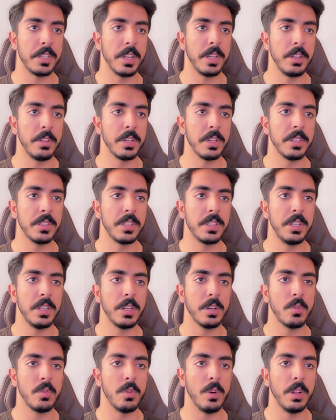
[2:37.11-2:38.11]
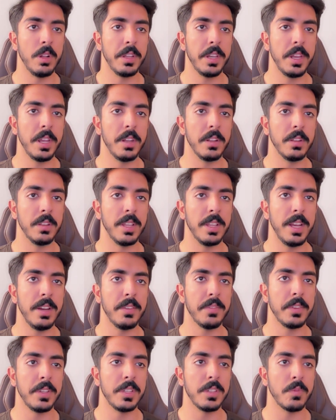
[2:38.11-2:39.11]
And you can see the quality in the
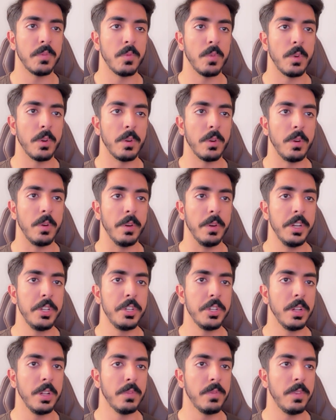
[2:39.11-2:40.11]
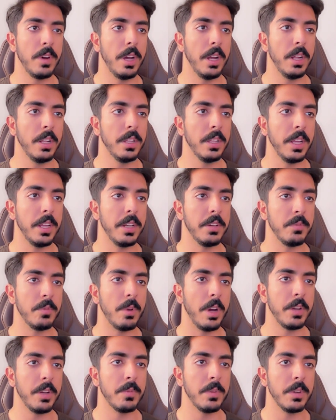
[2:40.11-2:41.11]
left is for original file and the
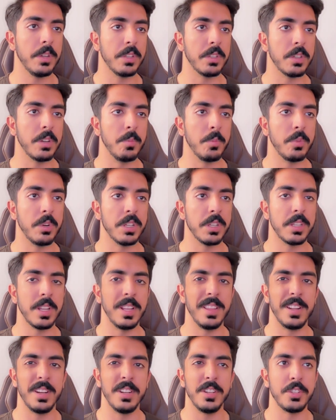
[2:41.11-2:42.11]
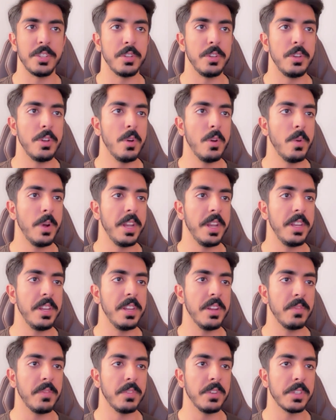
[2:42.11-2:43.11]
right one is compressed, and there's no any
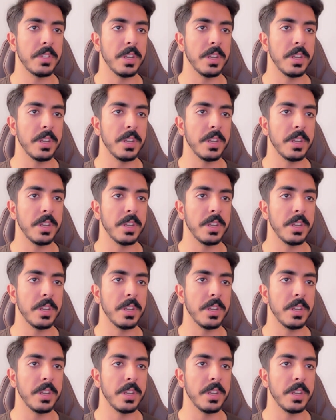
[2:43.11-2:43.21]
difference